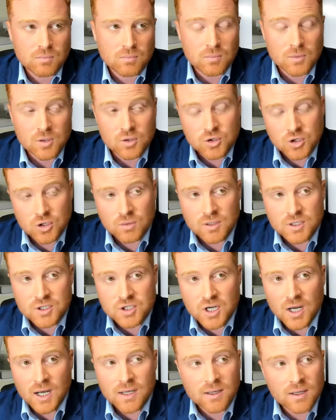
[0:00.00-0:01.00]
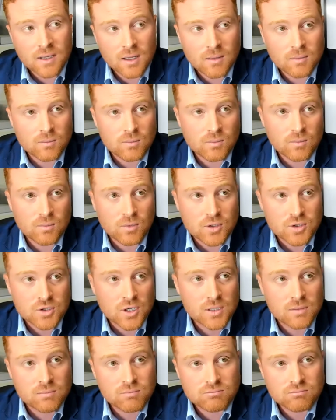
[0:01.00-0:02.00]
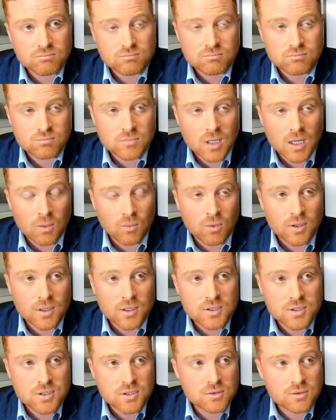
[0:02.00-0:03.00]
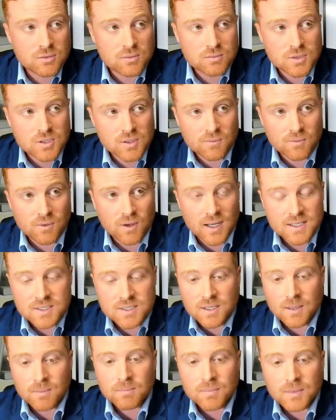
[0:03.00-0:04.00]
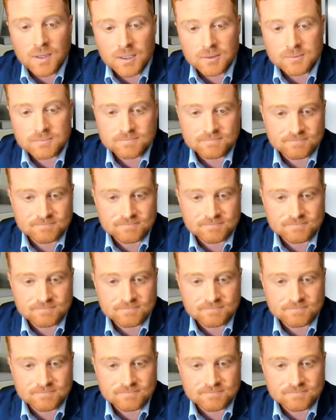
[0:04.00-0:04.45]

The true agenda was I I wanted to to fight something.